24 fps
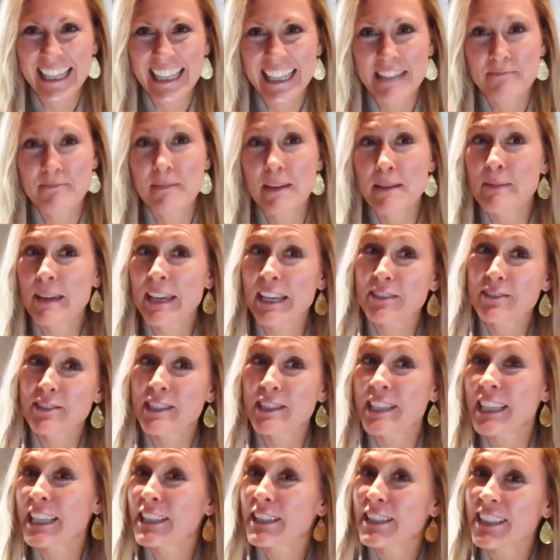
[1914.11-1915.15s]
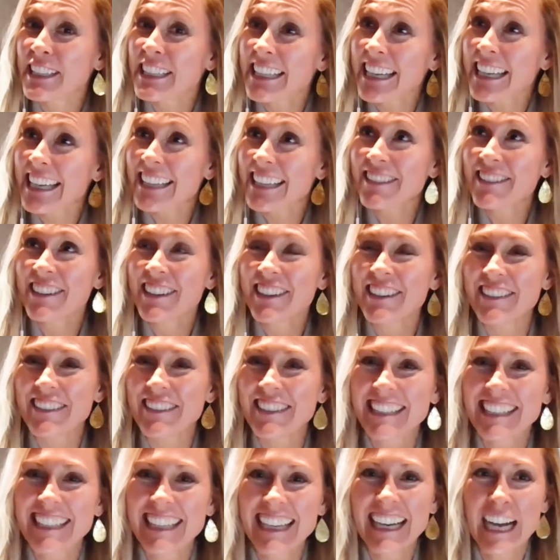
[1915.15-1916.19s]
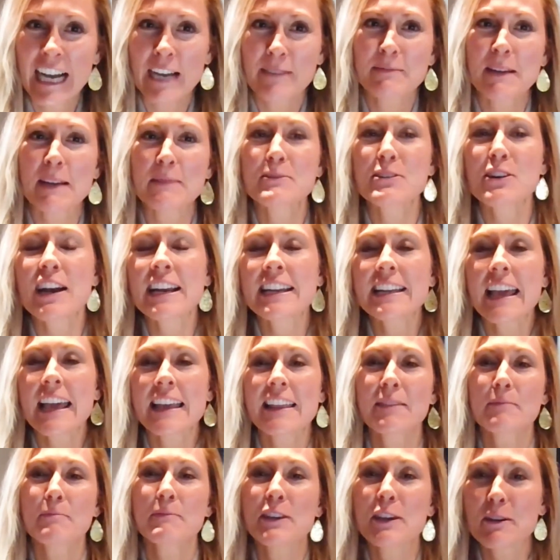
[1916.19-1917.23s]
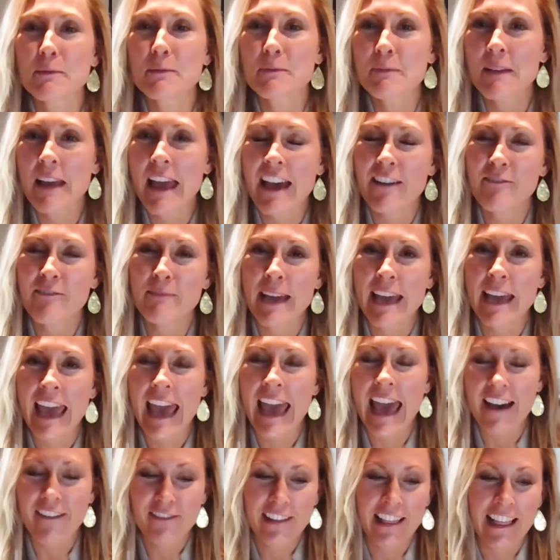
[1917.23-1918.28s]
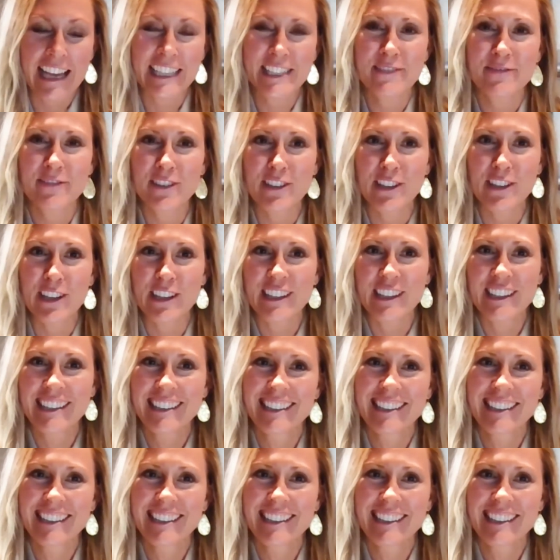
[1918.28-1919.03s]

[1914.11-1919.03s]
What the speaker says: Maybe interesting good, I don't know. I'm trying to have my half glass full.